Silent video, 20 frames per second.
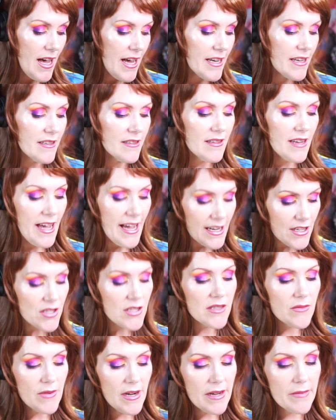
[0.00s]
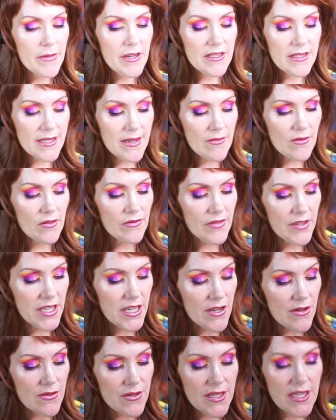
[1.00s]
I can actually recommend several
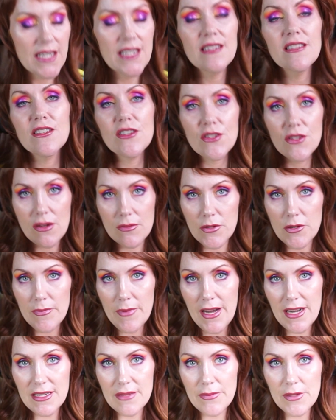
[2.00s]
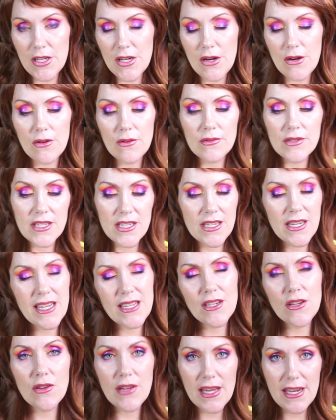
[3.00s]
videos in the description box below to
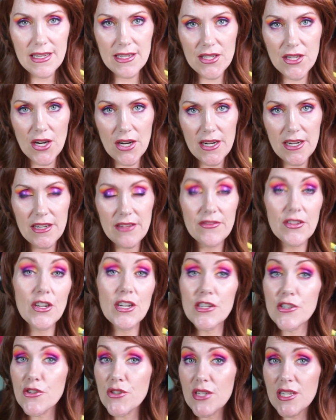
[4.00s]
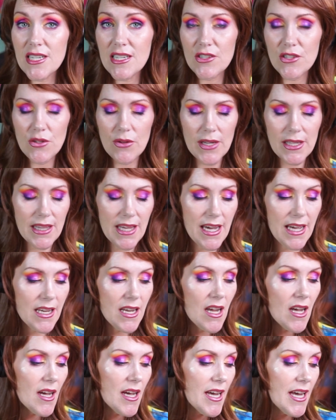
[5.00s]
get you kind of started if you're interested in doing that.
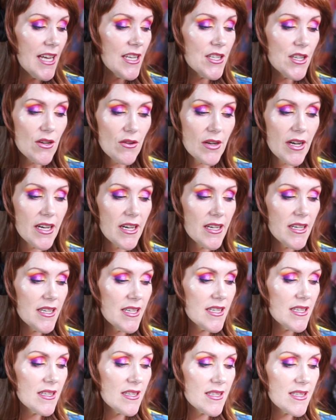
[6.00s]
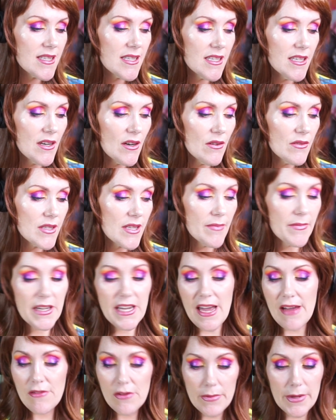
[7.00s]
And yoga is,
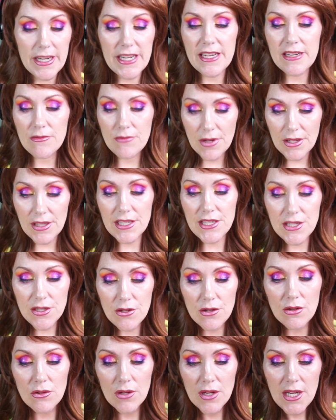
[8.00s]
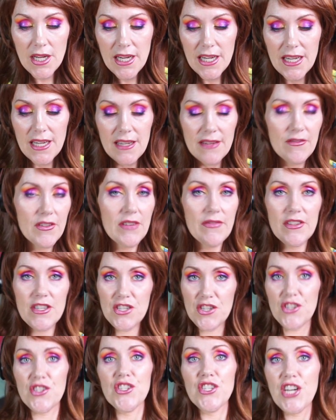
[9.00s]
something everybody can really do, even if it's
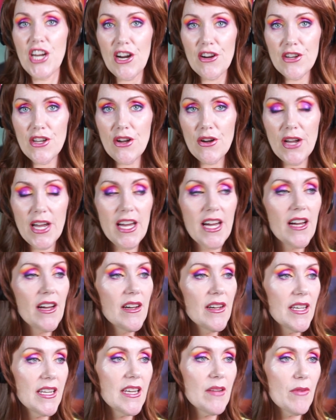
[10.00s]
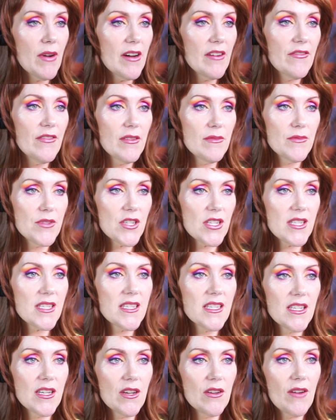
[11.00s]
just chair yoga, anywhere from
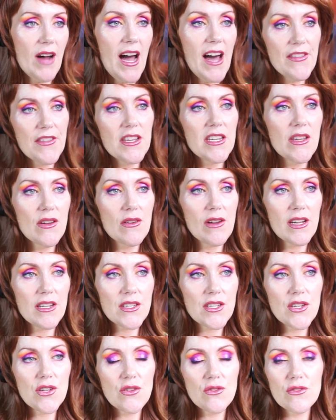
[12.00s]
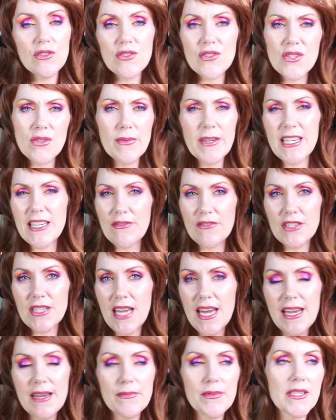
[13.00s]
just, hatha yoga to, there's so many different
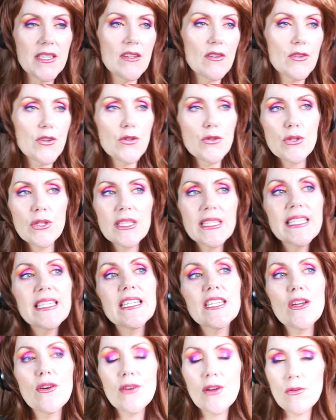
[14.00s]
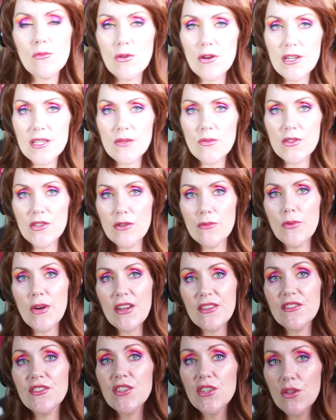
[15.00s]
types. Kundalini yoga works with your
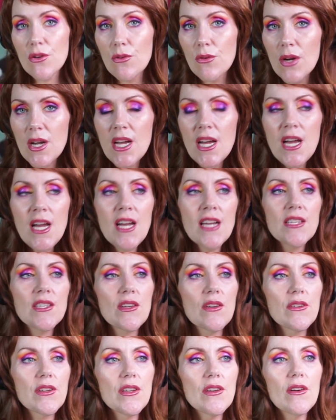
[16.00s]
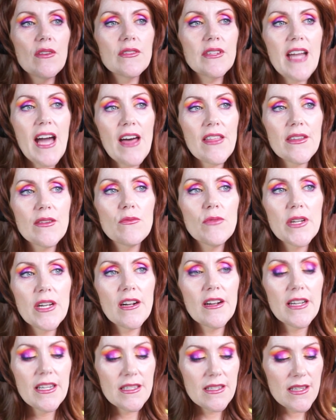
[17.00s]
breath too. So, now that we
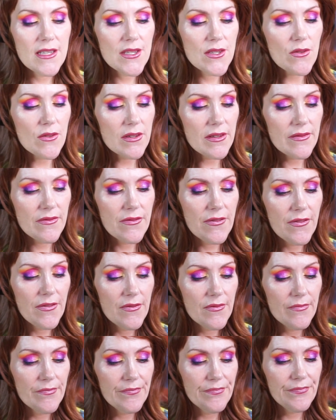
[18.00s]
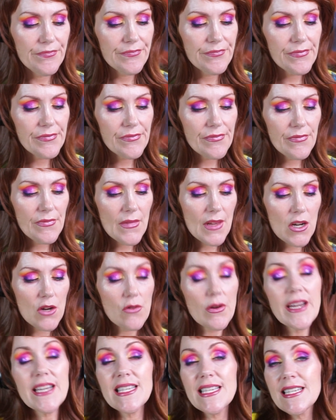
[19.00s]
are in this sort of
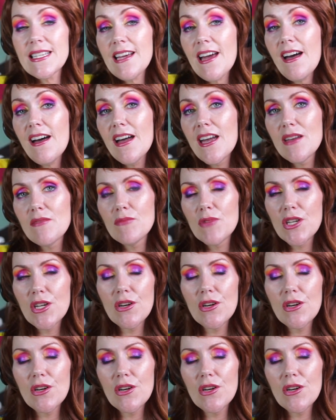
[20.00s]
crazy time,